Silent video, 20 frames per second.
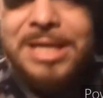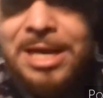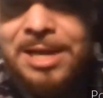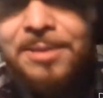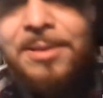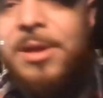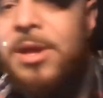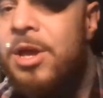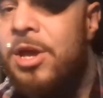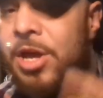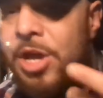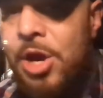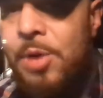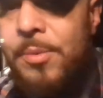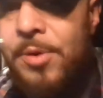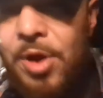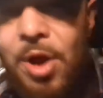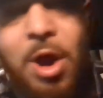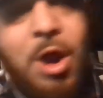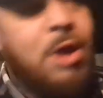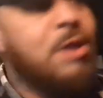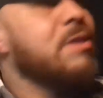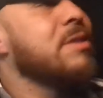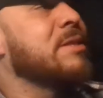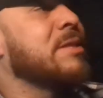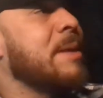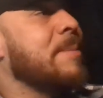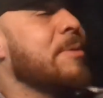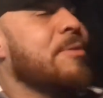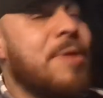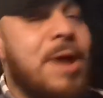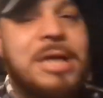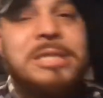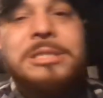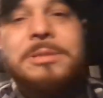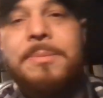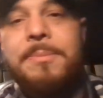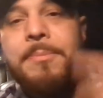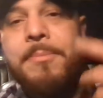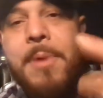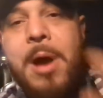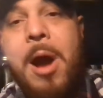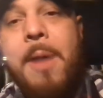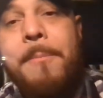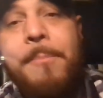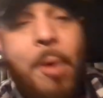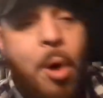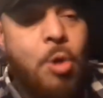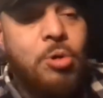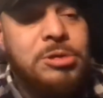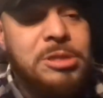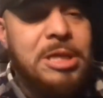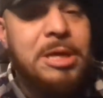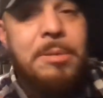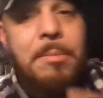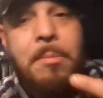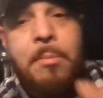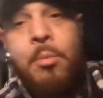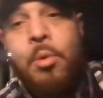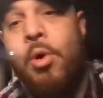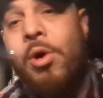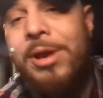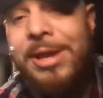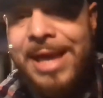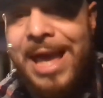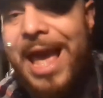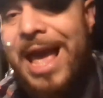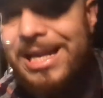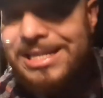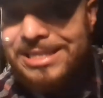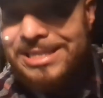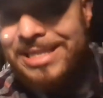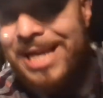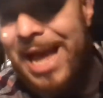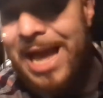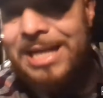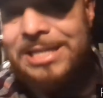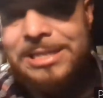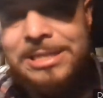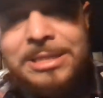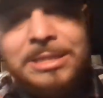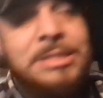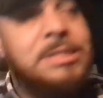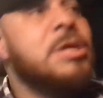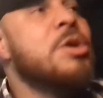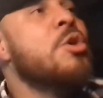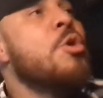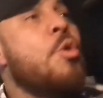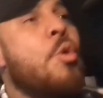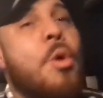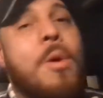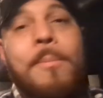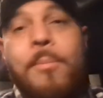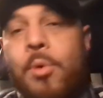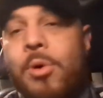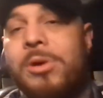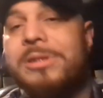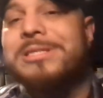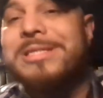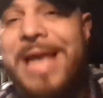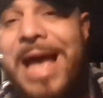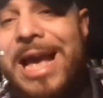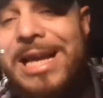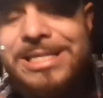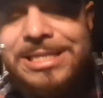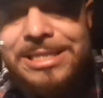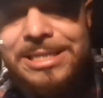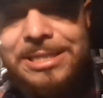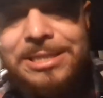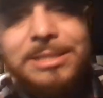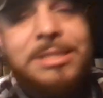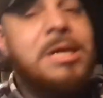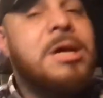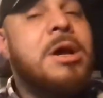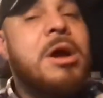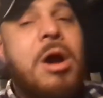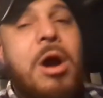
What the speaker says: again, here we are, Democrats opposing more gas taxes or more taxes